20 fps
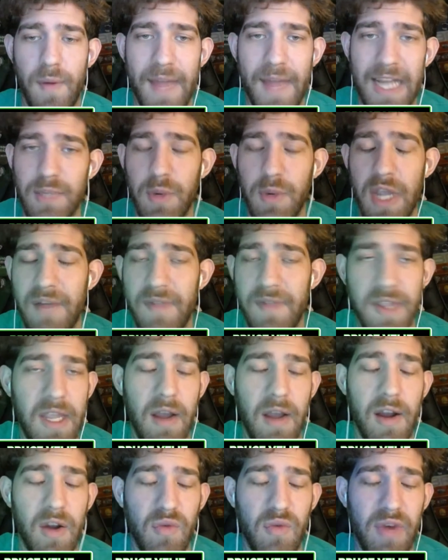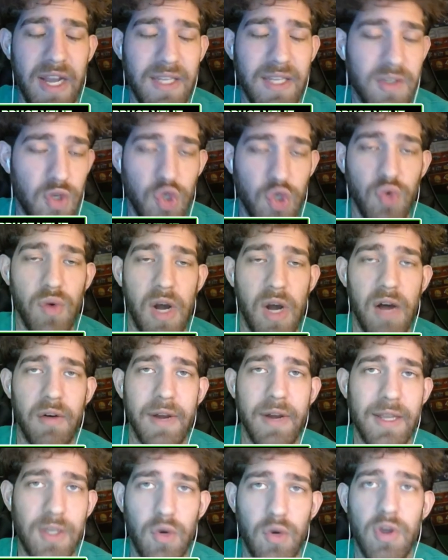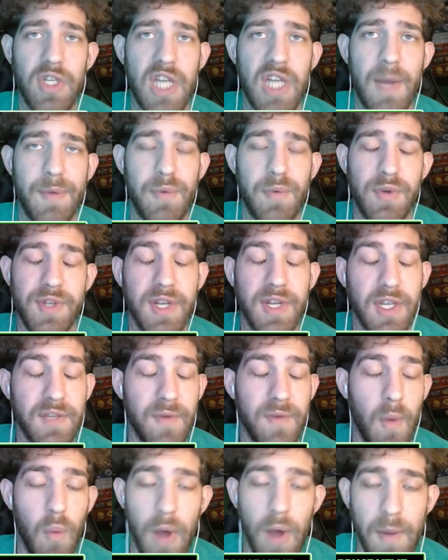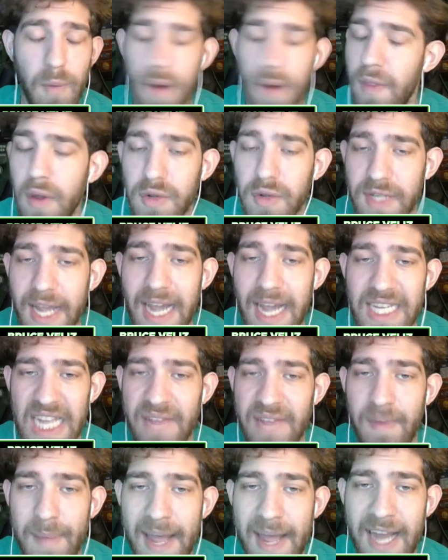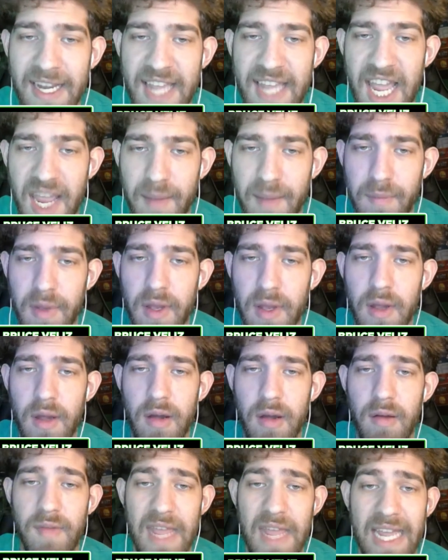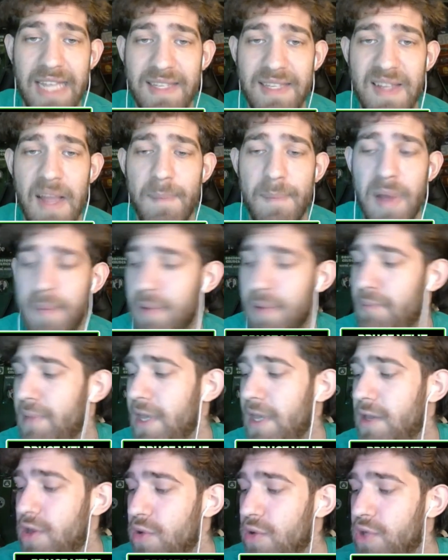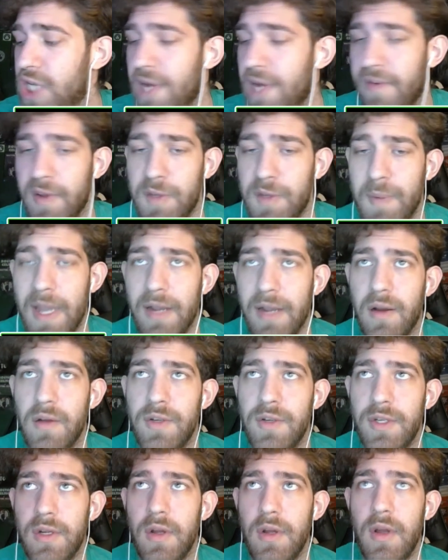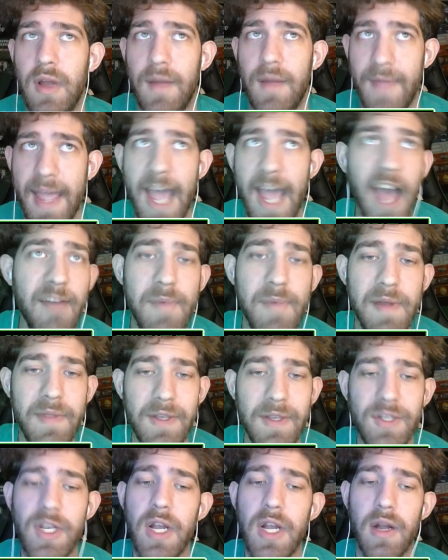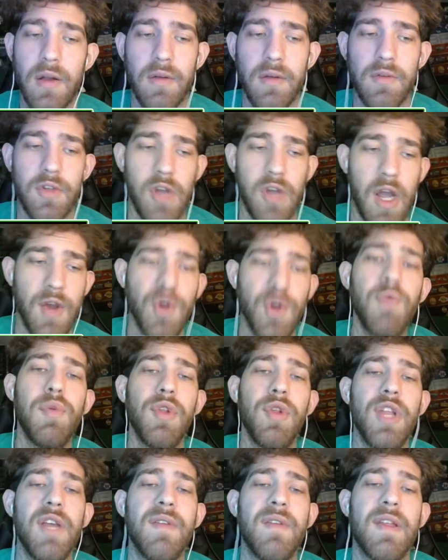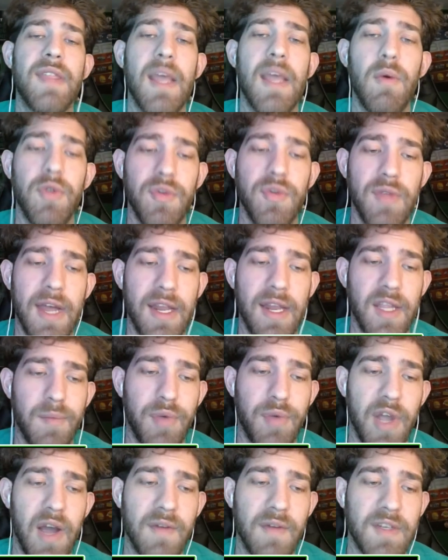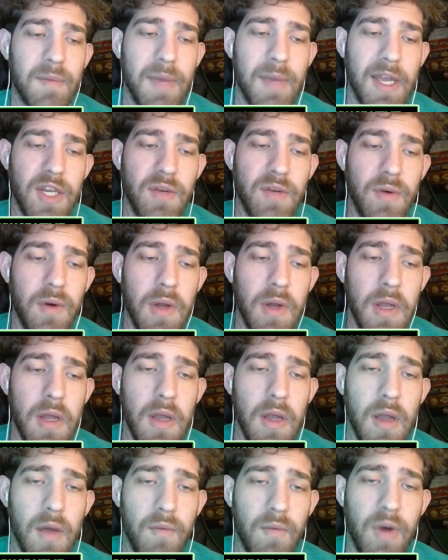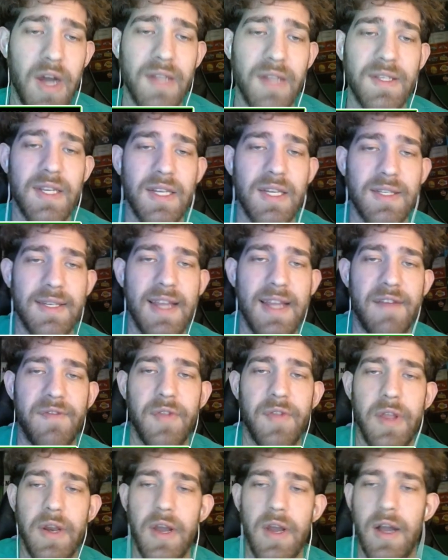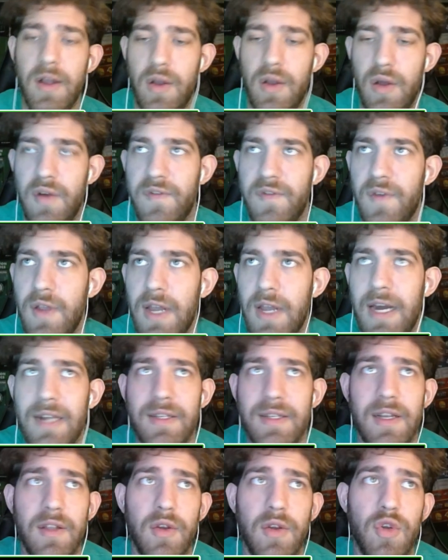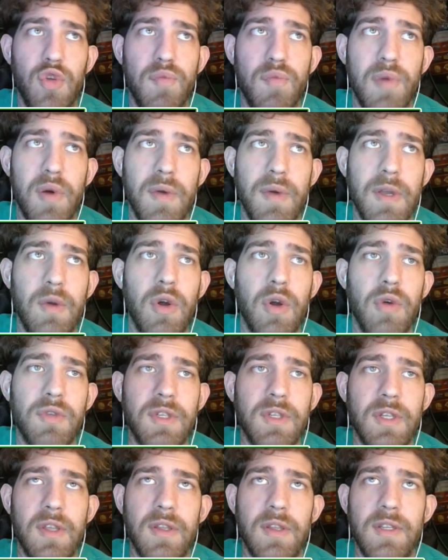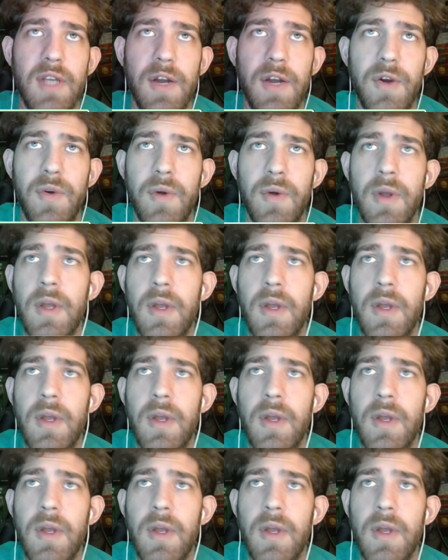That's what you have the Derrick Whites, the Jrue Holidays, the Kristaps Porzingis for. When when those guys have a bad game, they can step up and be huge difference makers, and they have been this year. So I do believe that they will do that in the playoffs. Emmanuel Ron says definitely not good for Giannis Antetokounmpo. He goes into the tunnel.